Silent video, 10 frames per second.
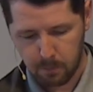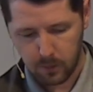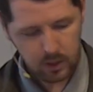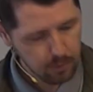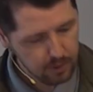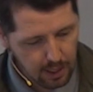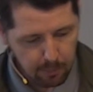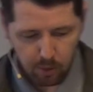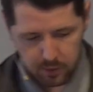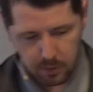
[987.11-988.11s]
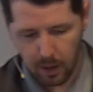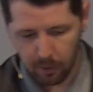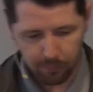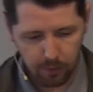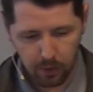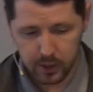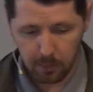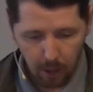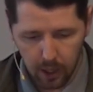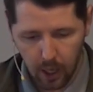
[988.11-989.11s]
Some example of some help uh, some
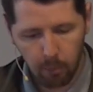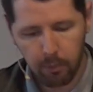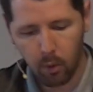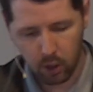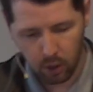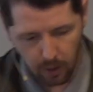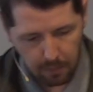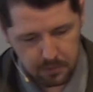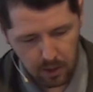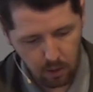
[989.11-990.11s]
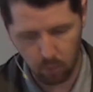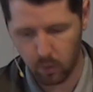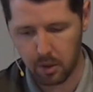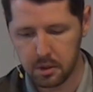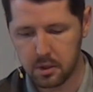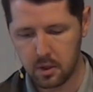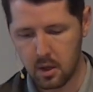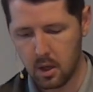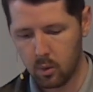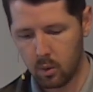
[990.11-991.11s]
unhelpful corrupting words
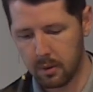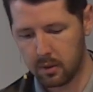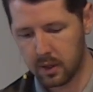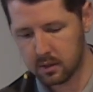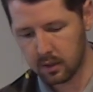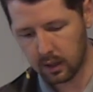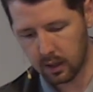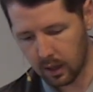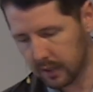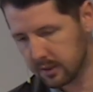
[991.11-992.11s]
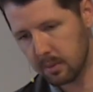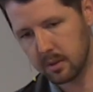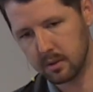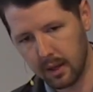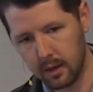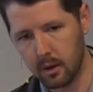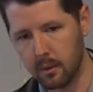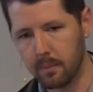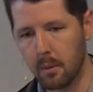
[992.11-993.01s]
would be things like gossip and slander,